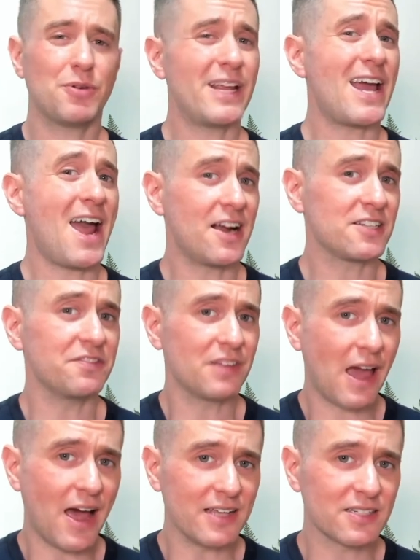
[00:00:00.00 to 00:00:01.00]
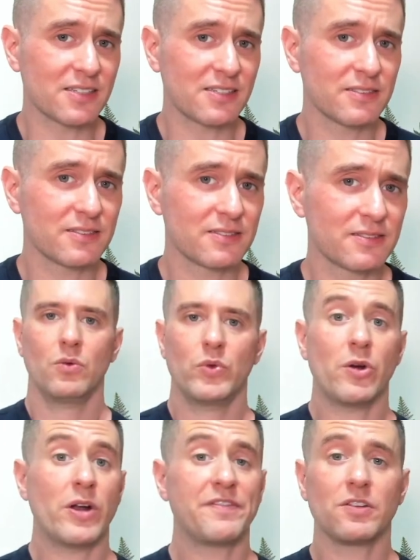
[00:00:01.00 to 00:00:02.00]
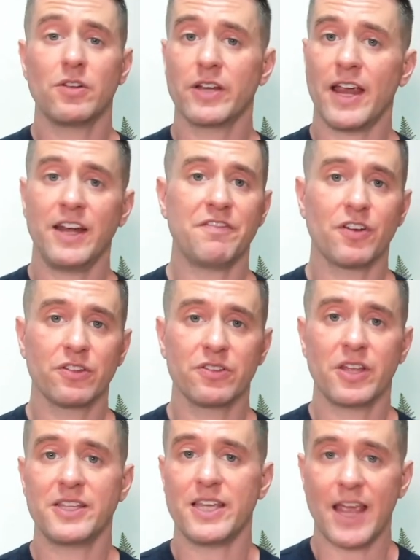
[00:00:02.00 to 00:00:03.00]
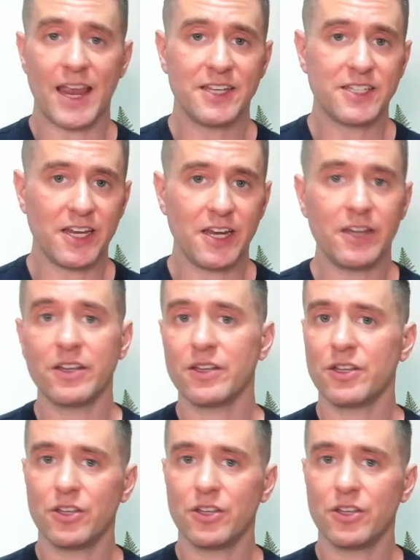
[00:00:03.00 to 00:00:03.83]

active casks. We don't have to look any further than the 18.